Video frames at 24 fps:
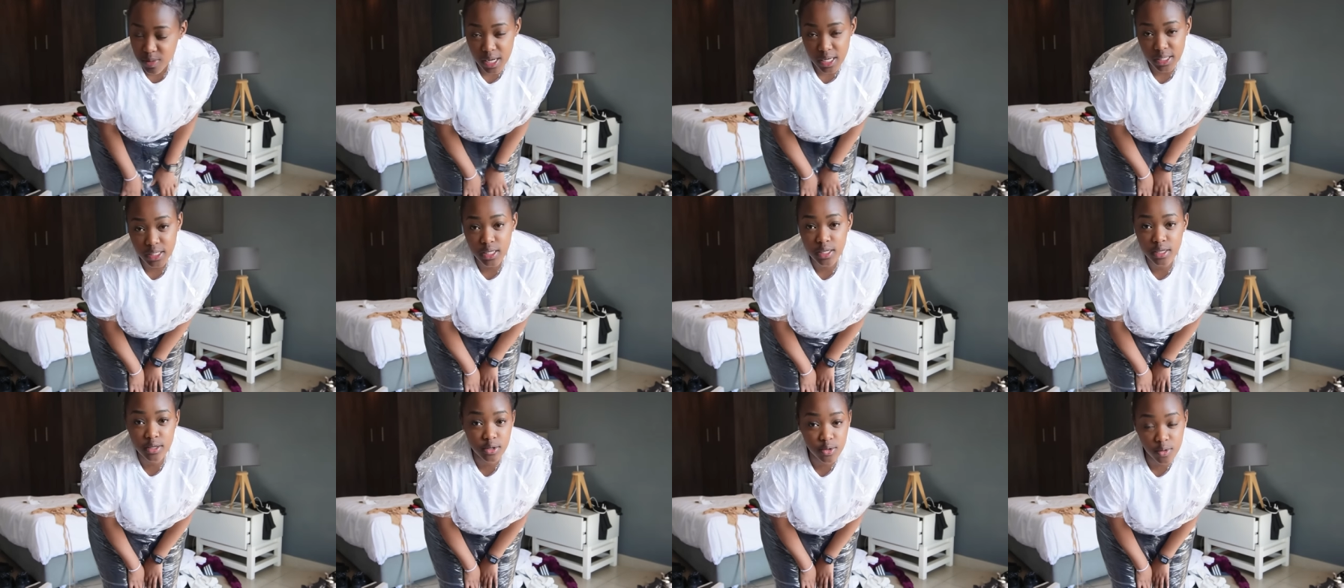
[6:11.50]

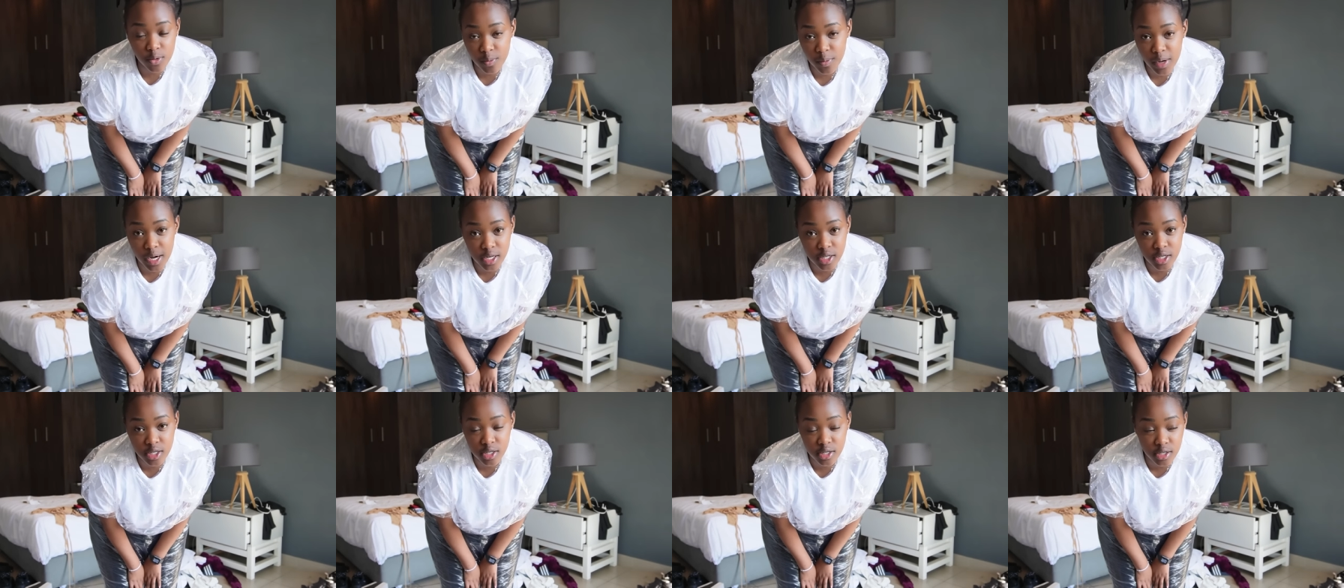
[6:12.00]
plastic so
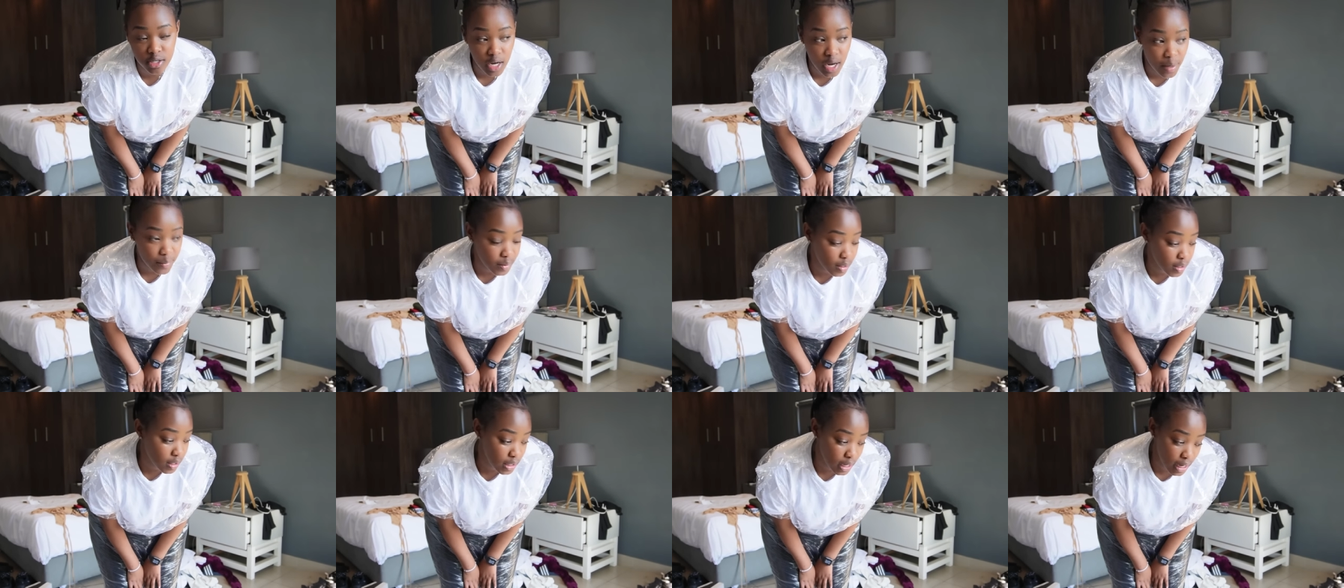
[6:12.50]
much. I'm
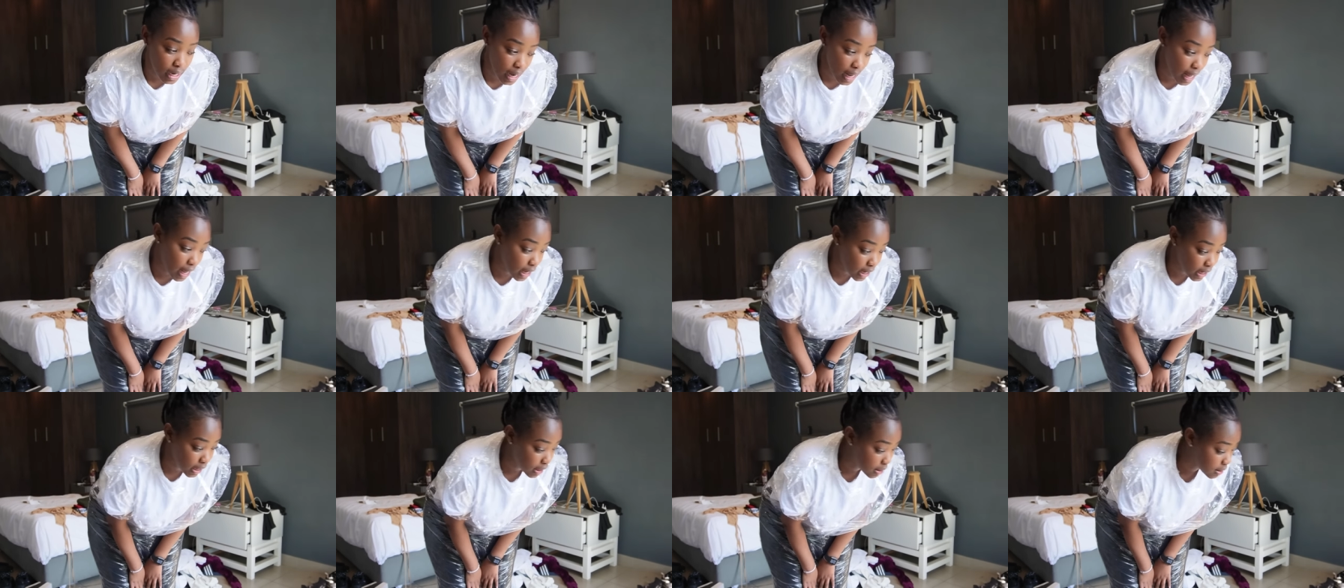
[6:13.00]
not gonna
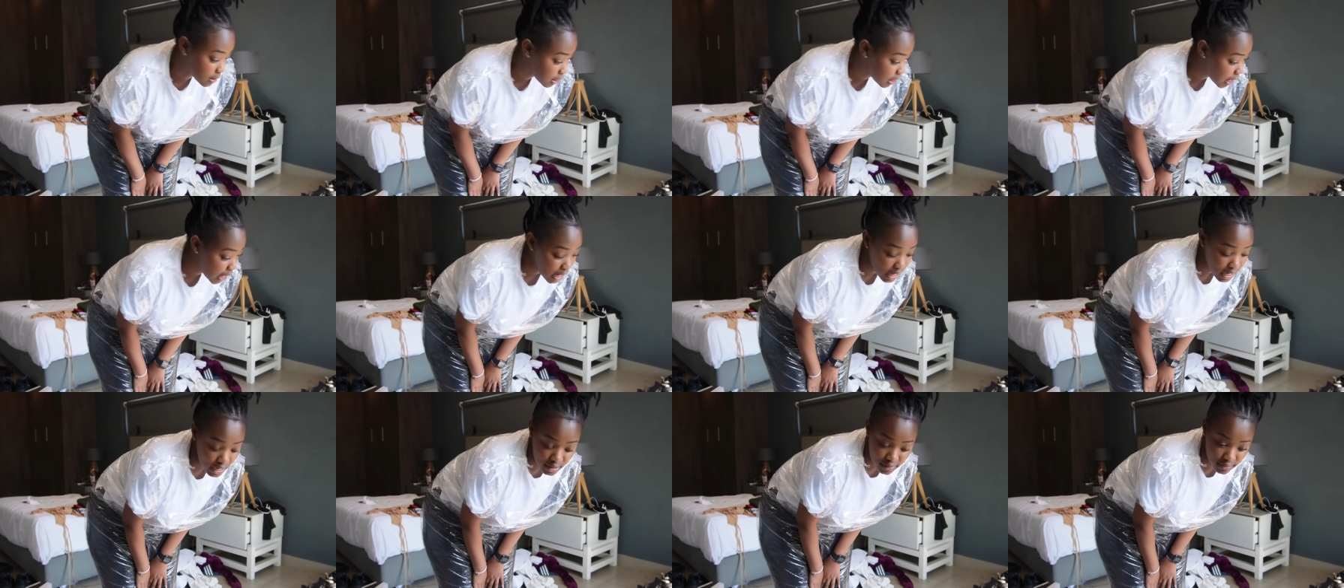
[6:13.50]
lie.
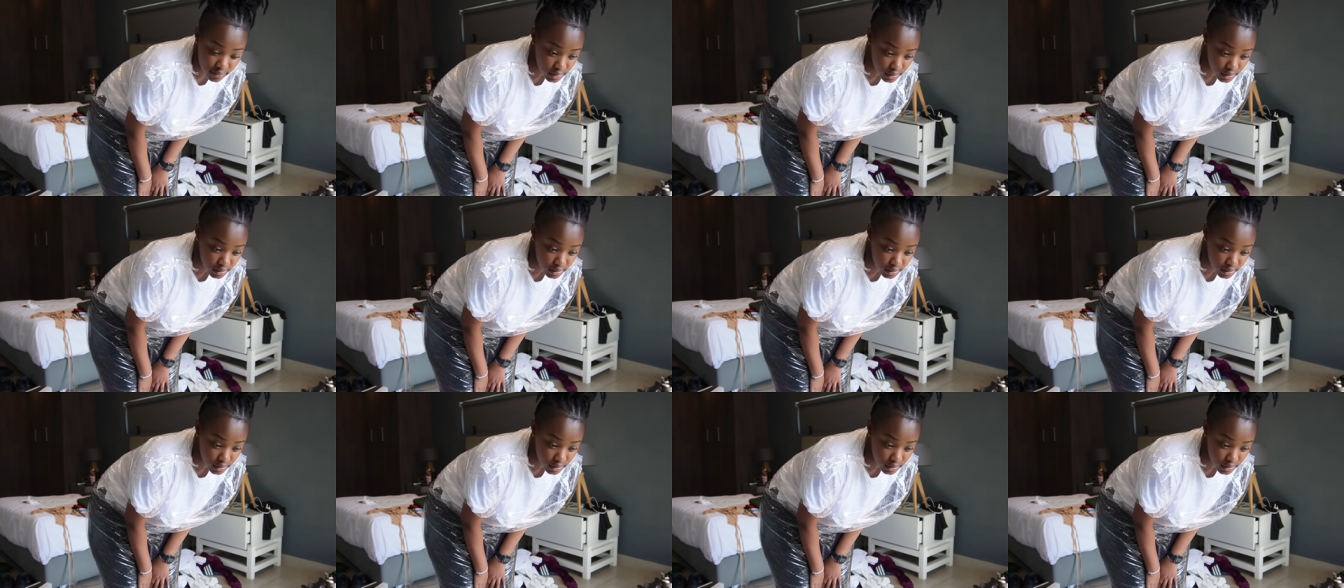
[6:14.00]
I love